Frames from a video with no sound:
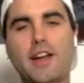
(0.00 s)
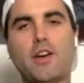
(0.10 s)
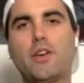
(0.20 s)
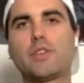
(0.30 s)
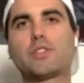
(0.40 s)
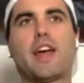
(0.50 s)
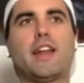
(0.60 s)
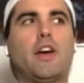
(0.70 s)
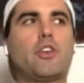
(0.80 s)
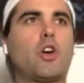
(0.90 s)
don't understand
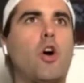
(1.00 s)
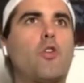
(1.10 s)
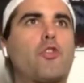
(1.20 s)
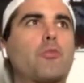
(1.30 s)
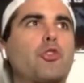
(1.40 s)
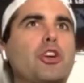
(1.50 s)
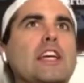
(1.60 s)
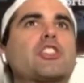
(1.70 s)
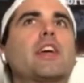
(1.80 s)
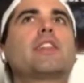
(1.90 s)
how you go from
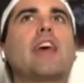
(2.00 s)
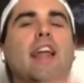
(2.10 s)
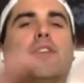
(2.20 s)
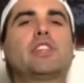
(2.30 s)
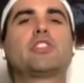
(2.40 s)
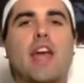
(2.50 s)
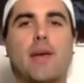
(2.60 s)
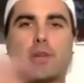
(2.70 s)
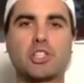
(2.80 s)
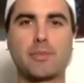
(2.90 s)
reaching the NFC
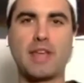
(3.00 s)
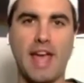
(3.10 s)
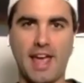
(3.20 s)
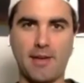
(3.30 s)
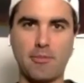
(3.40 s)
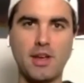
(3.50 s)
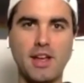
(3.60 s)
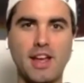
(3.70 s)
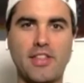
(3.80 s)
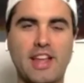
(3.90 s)
Championship game
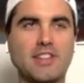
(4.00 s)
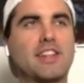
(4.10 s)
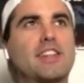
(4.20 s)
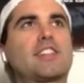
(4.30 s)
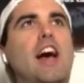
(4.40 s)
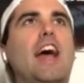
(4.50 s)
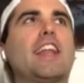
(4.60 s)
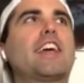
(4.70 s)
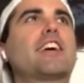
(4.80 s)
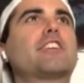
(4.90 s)
then to
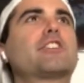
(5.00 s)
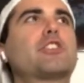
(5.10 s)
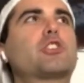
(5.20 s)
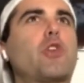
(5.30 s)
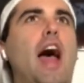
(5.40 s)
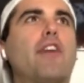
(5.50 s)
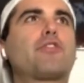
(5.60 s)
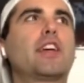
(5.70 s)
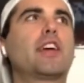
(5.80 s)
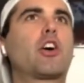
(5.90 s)
deciding to
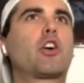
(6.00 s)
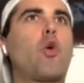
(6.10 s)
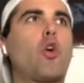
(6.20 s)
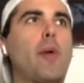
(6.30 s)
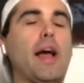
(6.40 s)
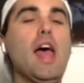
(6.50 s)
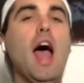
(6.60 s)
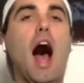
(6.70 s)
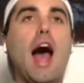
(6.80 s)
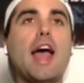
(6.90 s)
drafting a quarterback.
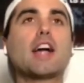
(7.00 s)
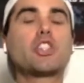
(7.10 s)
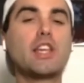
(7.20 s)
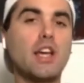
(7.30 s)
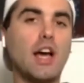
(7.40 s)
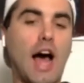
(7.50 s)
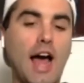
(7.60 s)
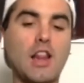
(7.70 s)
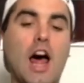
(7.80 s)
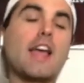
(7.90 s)
I
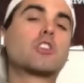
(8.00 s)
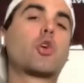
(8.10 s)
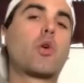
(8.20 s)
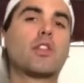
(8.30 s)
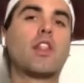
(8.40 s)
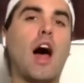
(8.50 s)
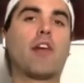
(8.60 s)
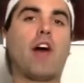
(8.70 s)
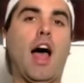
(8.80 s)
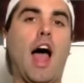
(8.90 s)
like Jordan Love.
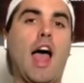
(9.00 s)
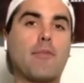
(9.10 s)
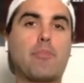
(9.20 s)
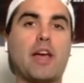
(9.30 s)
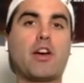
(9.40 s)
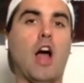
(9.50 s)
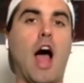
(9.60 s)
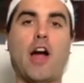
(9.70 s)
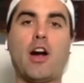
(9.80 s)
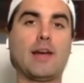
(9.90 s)
I bigger,
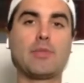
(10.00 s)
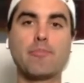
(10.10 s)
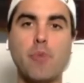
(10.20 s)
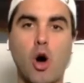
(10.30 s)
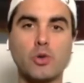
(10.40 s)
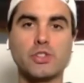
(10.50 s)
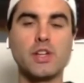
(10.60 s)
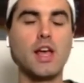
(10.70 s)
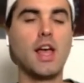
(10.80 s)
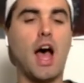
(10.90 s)
higher on him than most.
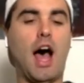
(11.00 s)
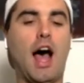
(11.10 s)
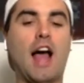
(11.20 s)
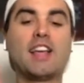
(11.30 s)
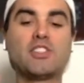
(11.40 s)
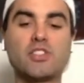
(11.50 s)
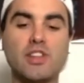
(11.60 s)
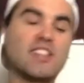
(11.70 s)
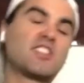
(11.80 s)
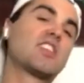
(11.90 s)

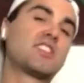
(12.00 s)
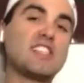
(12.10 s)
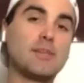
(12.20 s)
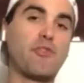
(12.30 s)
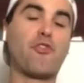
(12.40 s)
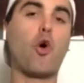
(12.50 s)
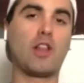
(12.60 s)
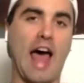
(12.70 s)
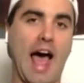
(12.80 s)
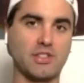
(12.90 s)
The season before
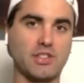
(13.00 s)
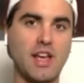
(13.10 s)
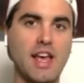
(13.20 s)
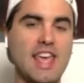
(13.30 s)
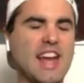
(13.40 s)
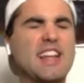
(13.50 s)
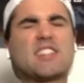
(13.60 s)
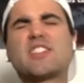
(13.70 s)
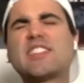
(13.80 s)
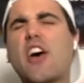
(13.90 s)
last, he had a
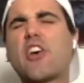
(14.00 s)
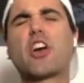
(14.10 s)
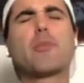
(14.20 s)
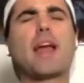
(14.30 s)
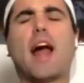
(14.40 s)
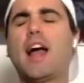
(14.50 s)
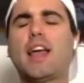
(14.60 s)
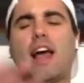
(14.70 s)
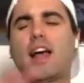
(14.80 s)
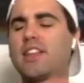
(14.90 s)
stellar year.
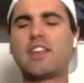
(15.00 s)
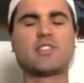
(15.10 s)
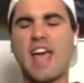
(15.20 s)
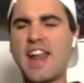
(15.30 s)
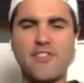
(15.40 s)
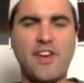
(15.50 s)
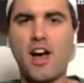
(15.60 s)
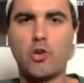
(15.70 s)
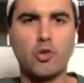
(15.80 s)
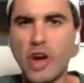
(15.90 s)
He was
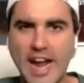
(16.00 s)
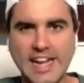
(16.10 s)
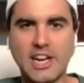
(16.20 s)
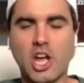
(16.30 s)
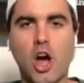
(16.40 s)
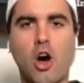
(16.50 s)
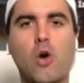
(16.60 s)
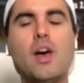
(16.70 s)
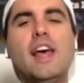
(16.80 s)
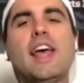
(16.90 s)
NFL ready to
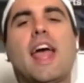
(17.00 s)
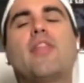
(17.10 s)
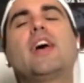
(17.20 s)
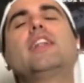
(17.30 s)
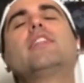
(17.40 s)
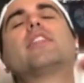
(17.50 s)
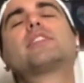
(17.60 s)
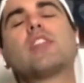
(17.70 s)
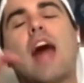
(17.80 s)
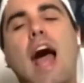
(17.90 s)
go. And then
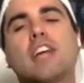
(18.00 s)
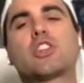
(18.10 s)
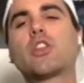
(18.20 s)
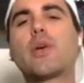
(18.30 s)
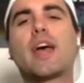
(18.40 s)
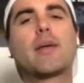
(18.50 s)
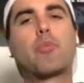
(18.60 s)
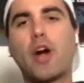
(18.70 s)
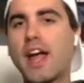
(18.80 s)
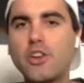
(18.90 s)
this last year, though, he had a
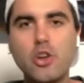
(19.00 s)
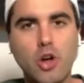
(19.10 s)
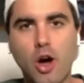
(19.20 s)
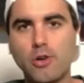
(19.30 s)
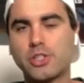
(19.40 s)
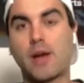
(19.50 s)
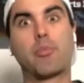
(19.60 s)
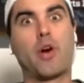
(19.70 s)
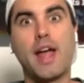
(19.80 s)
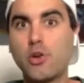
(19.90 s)
brand-new coach, a
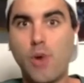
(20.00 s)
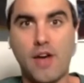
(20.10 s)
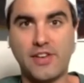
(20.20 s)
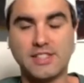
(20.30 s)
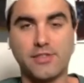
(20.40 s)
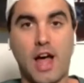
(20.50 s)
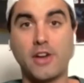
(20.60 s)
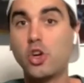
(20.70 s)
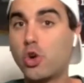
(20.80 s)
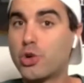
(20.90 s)
brand-new offensive line,
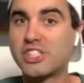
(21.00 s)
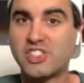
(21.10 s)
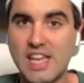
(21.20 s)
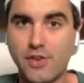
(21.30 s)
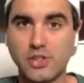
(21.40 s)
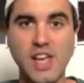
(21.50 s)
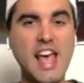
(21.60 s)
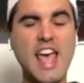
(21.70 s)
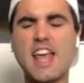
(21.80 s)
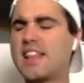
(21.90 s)
new receivers.
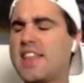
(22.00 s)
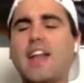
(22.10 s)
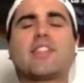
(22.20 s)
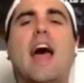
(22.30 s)
That